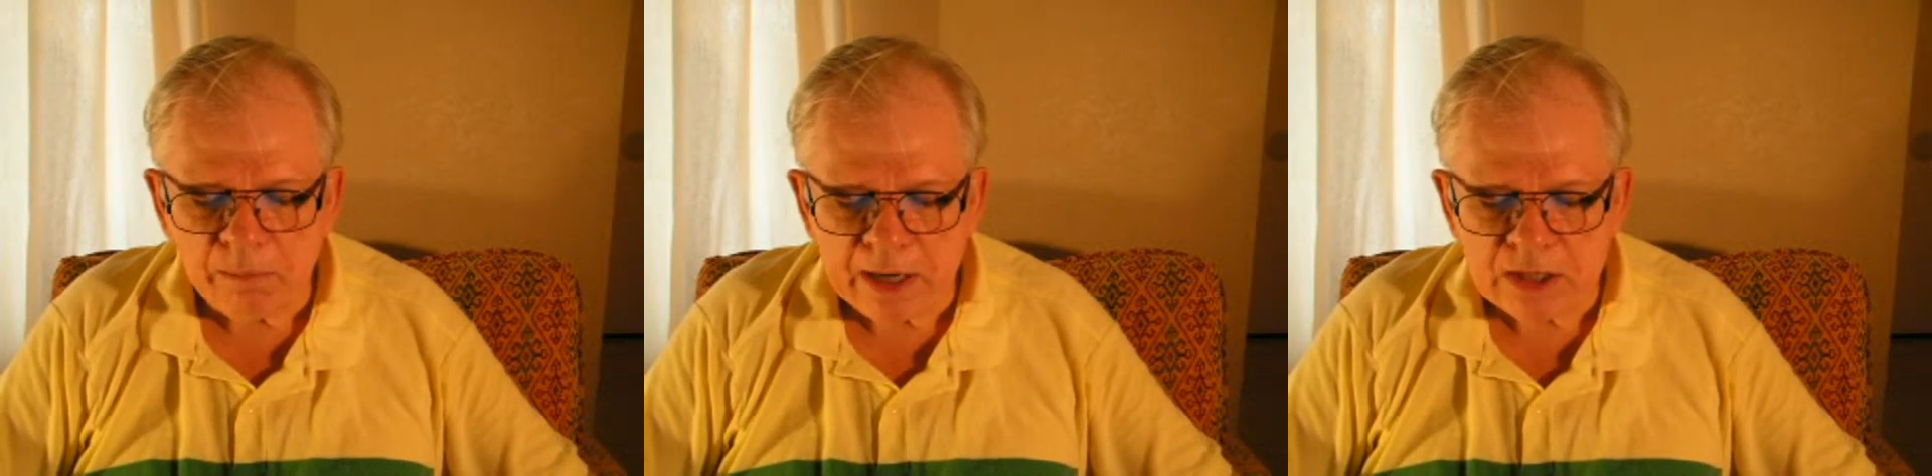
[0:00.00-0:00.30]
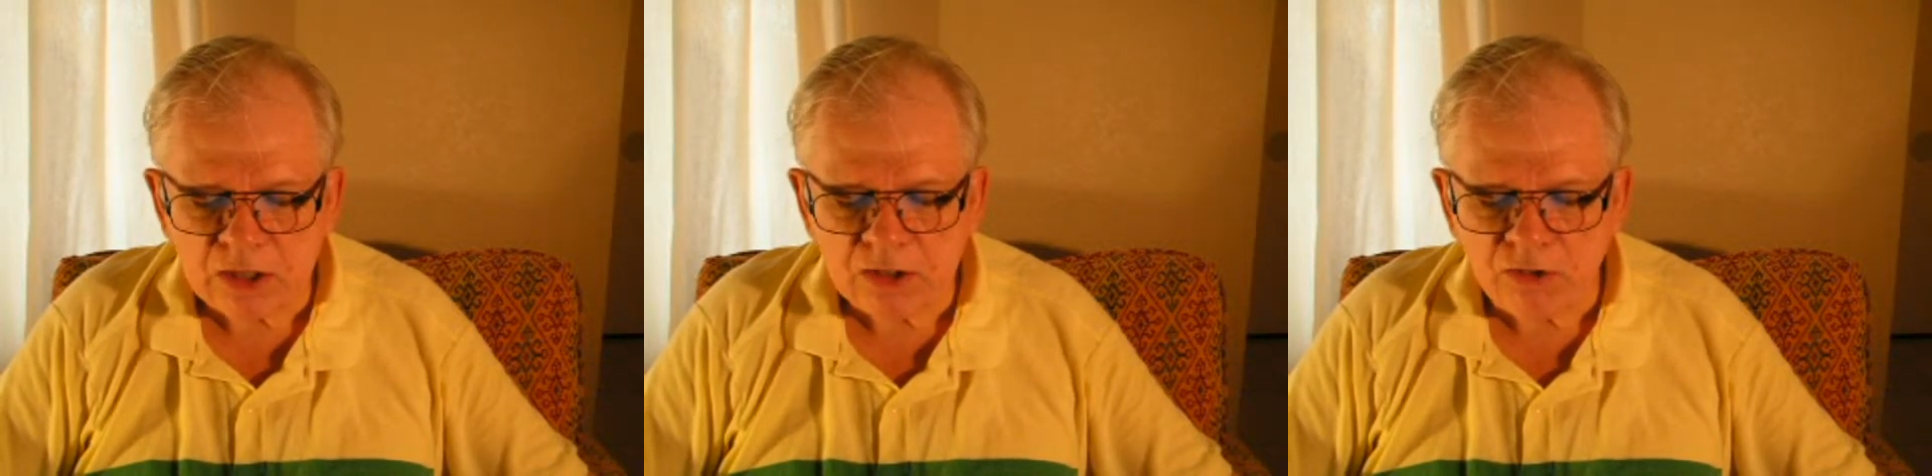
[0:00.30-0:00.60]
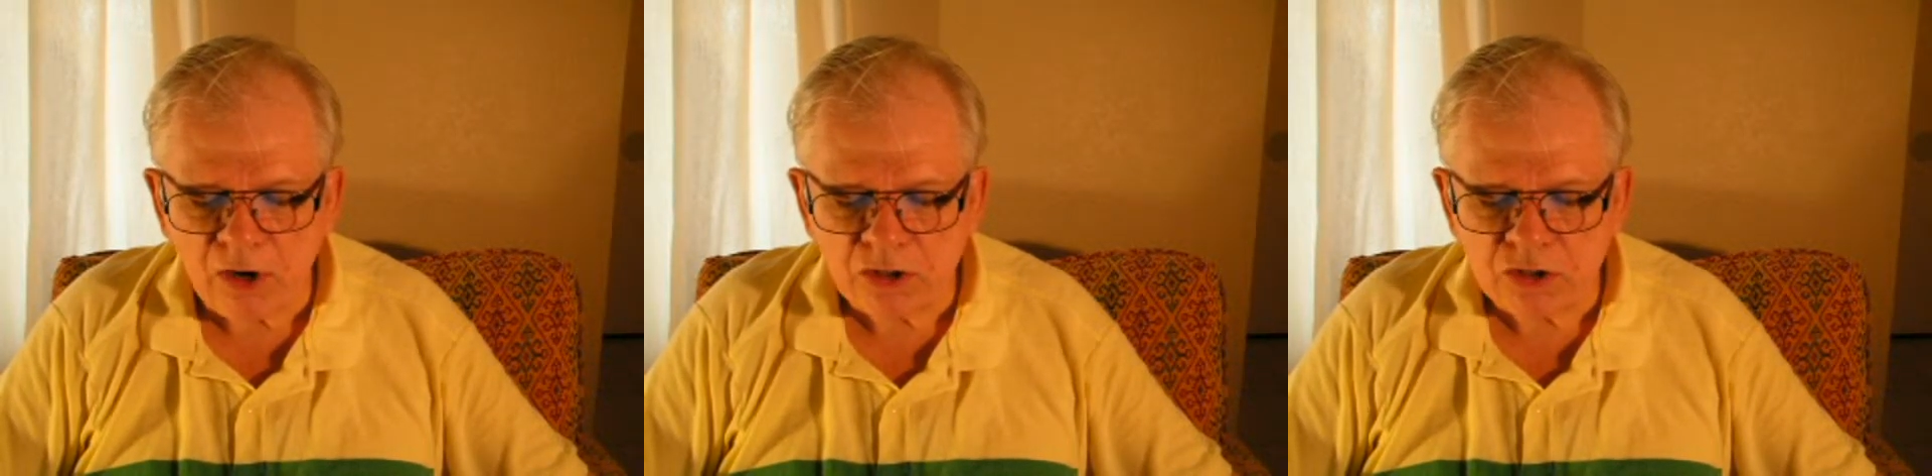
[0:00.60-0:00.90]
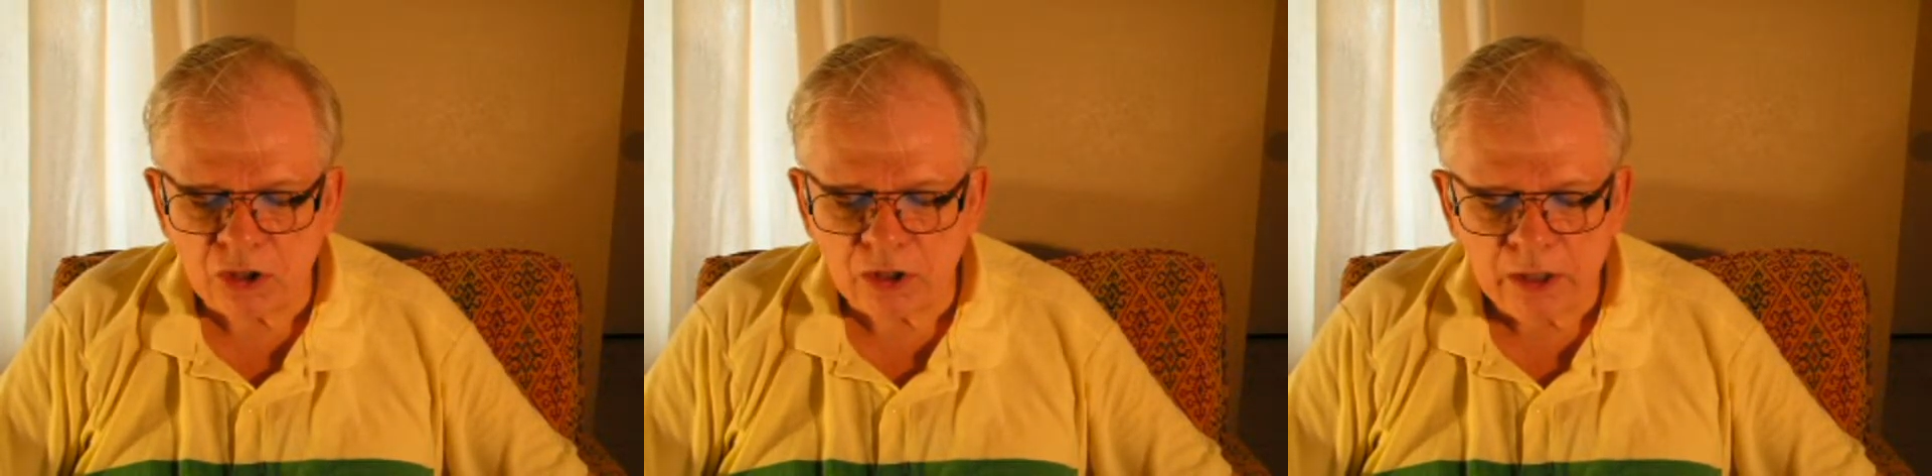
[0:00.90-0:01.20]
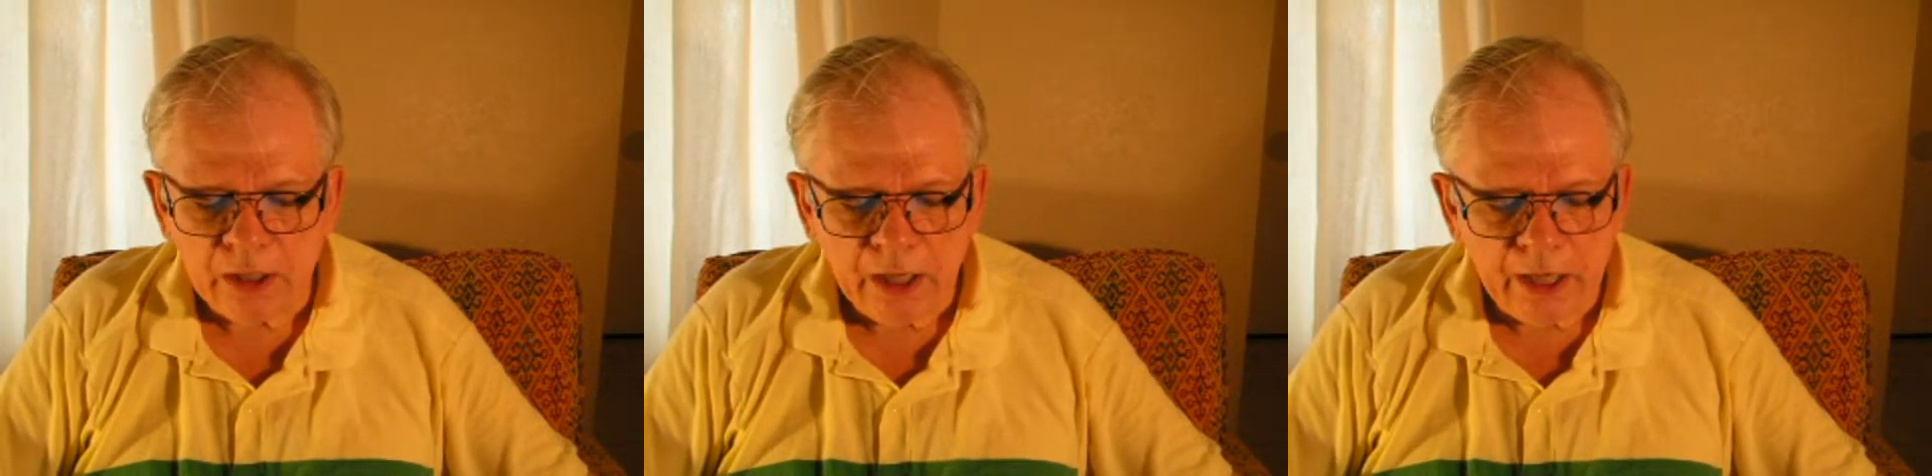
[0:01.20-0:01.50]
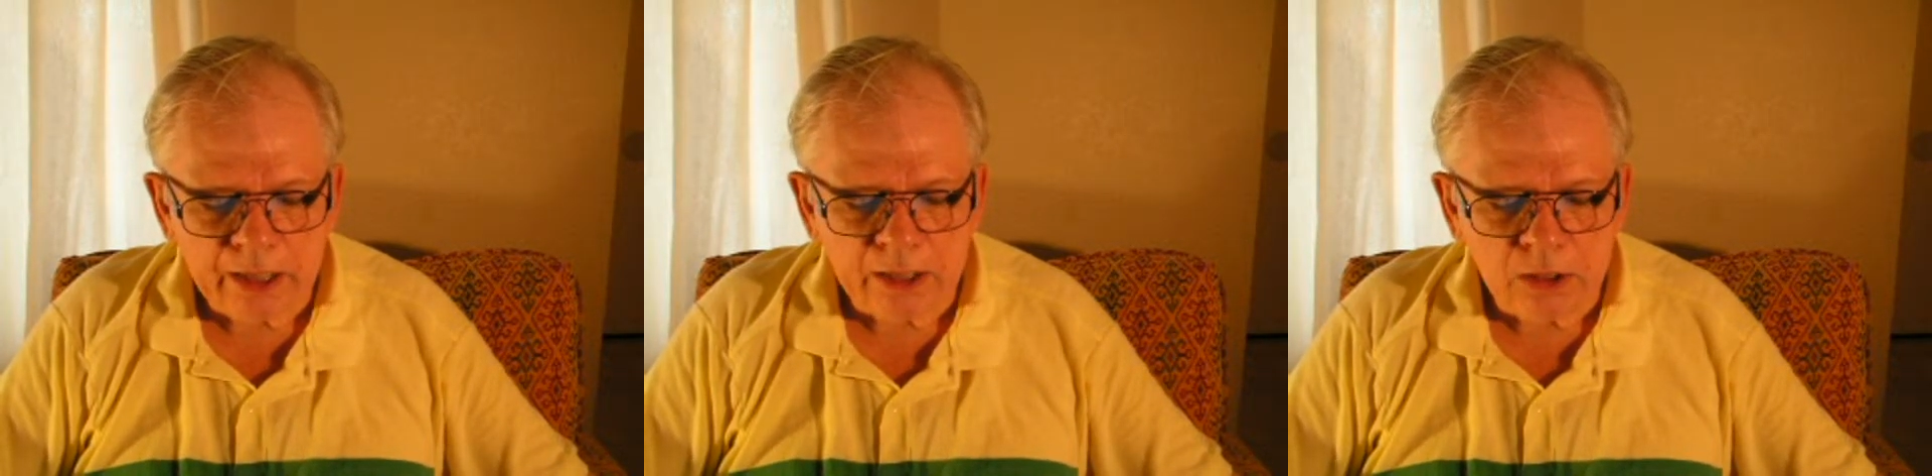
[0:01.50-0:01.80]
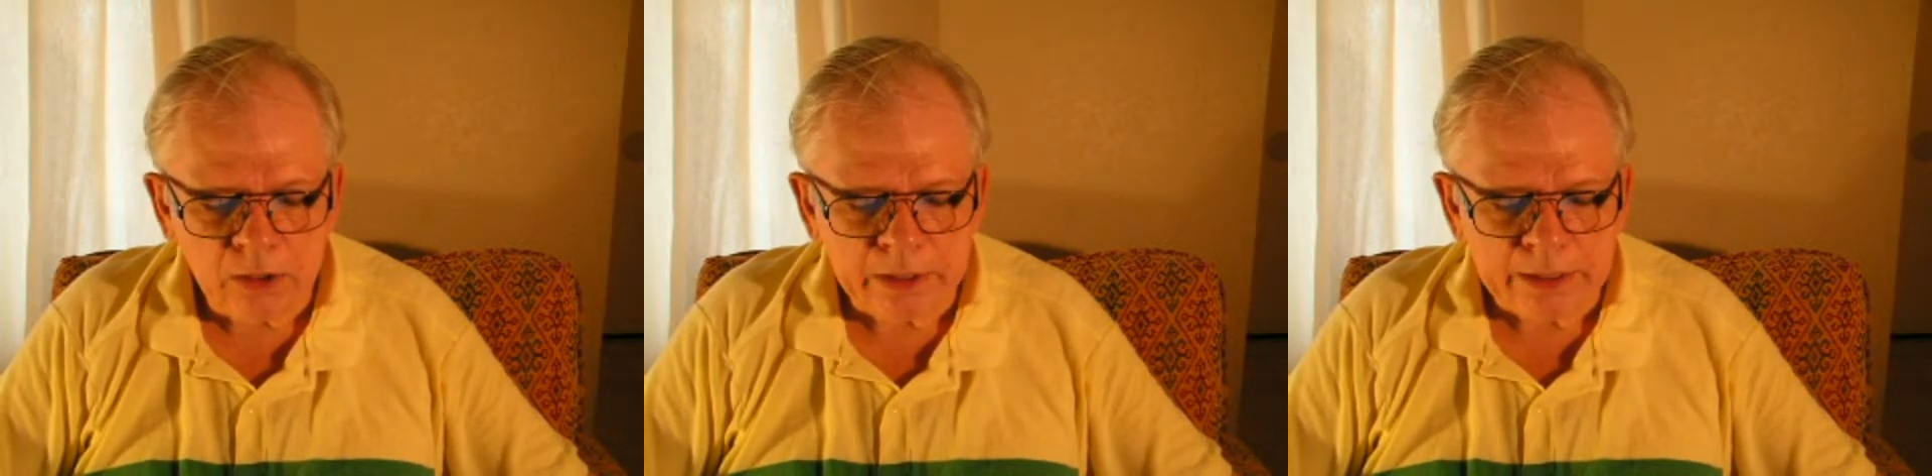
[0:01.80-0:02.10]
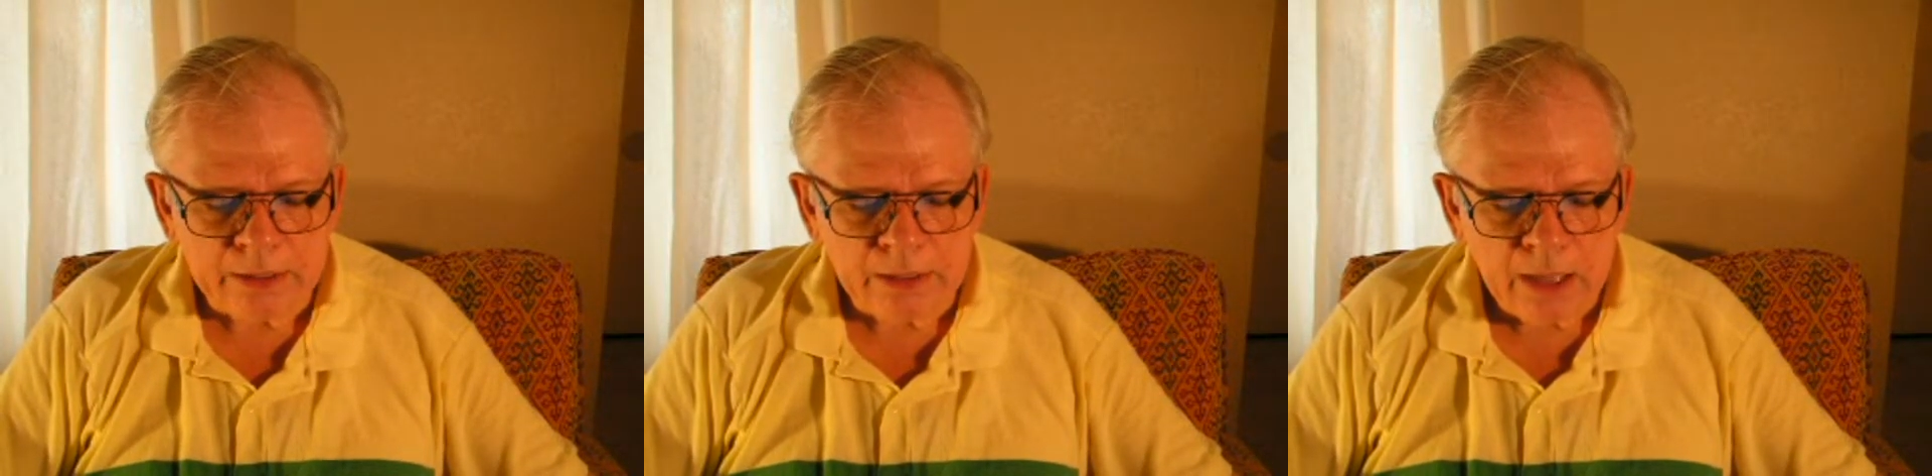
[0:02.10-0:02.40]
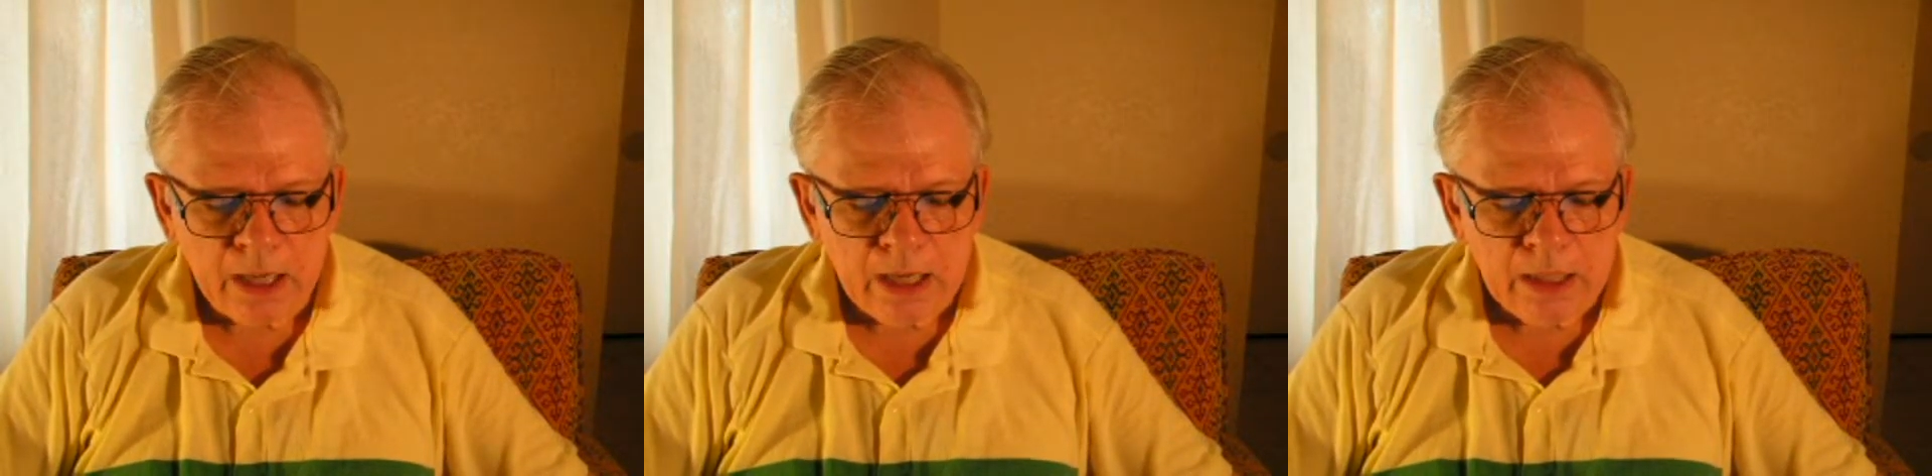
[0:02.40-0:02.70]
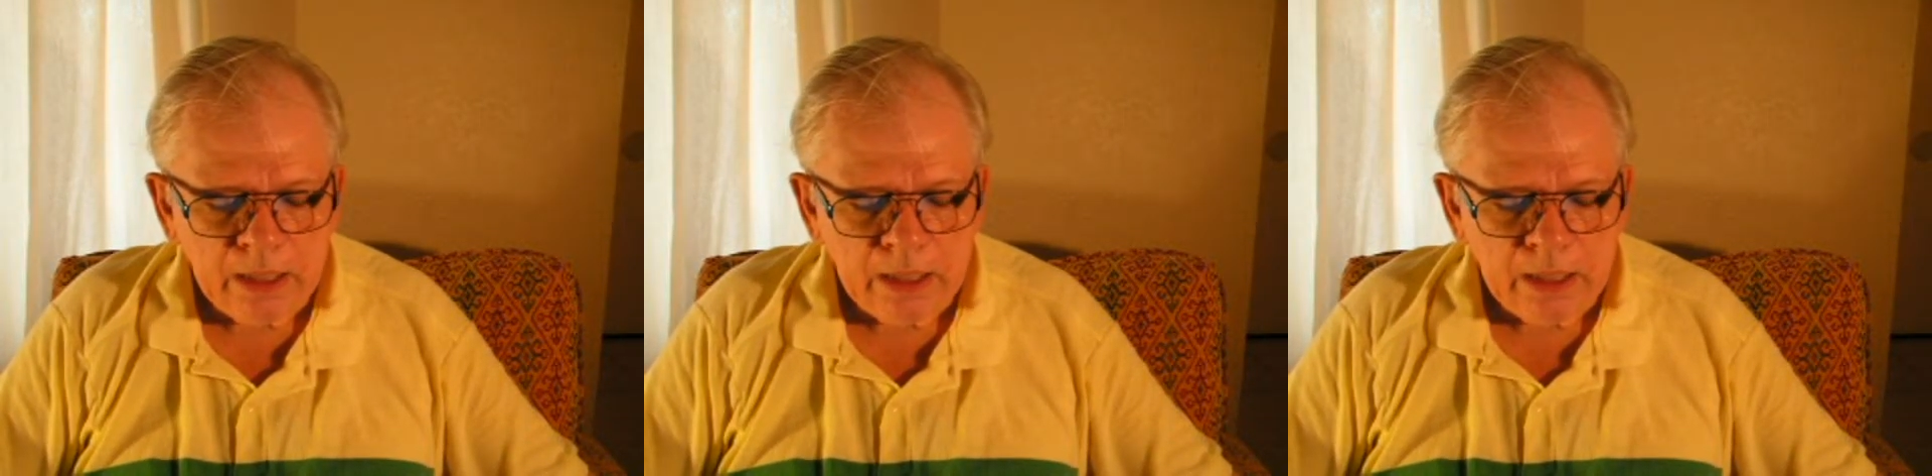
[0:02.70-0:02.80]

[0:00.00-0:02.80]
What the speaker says: with the basic structure, including